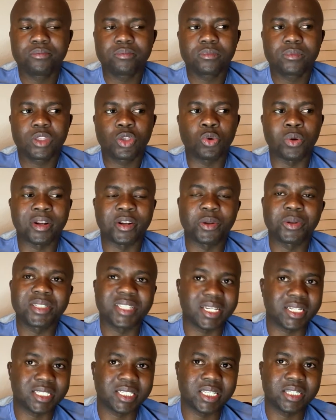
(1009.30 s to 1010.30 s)
you are not
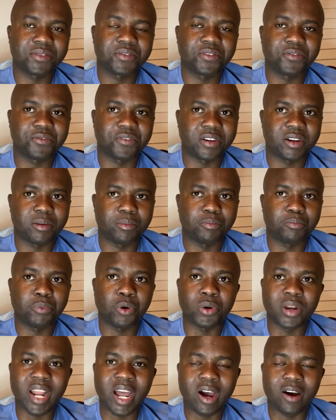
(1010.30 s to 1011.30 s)
successful for
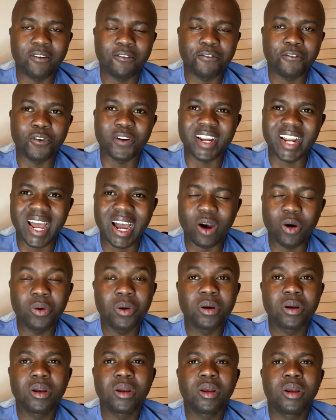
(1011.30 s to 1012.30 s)
now,
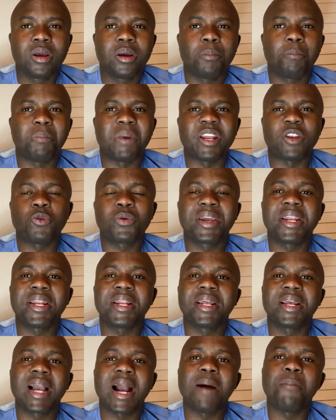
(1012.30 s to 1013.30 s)
but you can
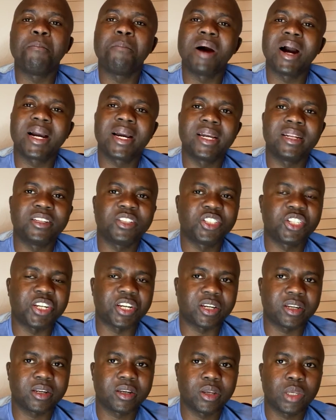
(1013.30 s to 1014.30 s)
come back and
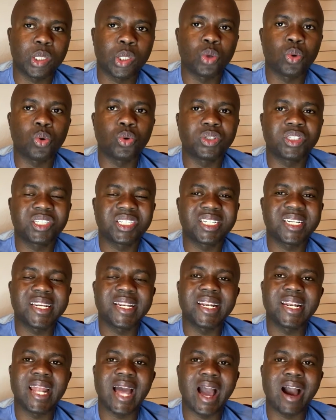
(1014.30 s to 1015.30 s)
check. You
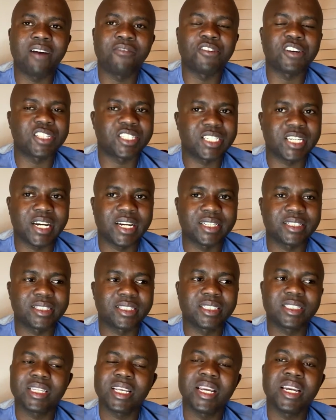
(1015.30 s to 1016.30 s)
still have a
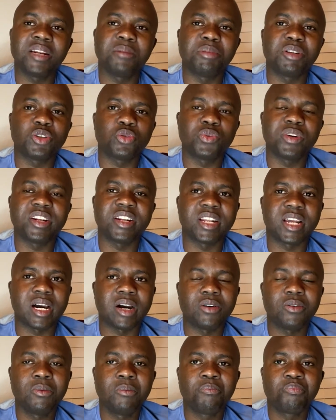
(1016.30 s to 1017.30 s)
chance in between
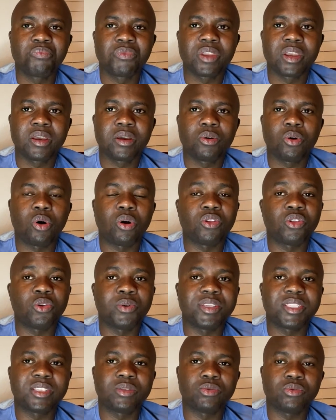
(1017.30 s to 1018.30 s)
now all the way
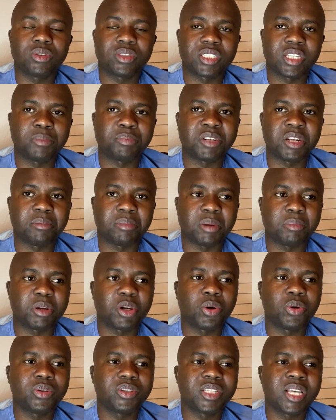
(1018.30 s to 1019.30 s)
to September,
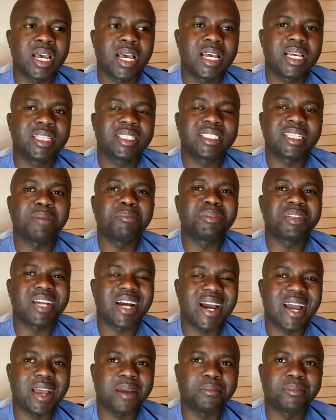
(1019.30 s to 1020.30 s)
because
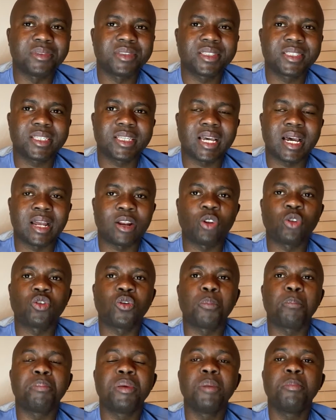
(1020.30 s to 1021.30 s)
sometimes a lot
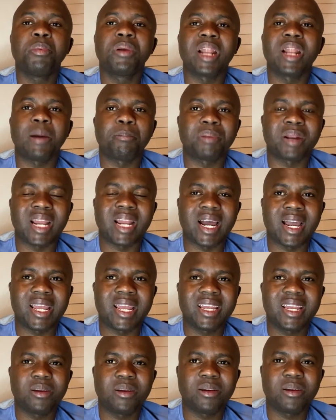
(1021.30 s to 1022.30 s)
of people apply.
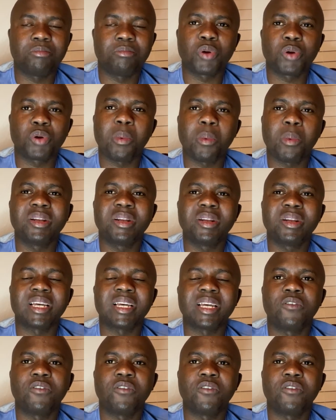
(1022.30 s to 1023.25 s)
Probably some of